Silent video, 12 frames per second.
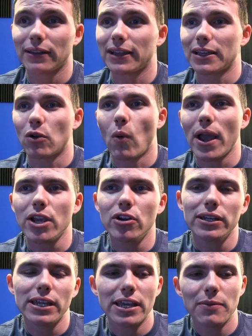why
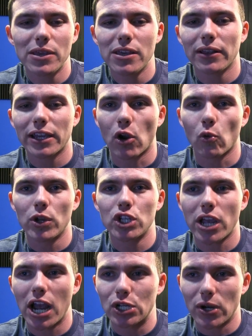couldn't he be like a
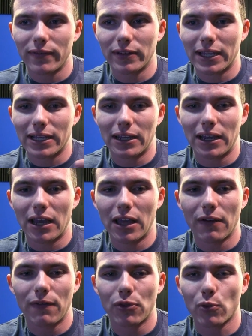rich guy driving like
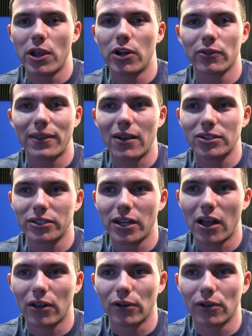a
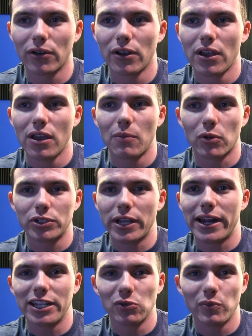$300,000
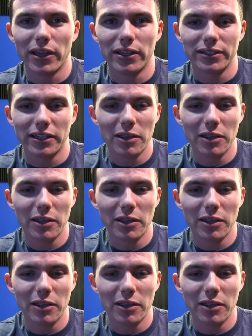Mercedes-Benz,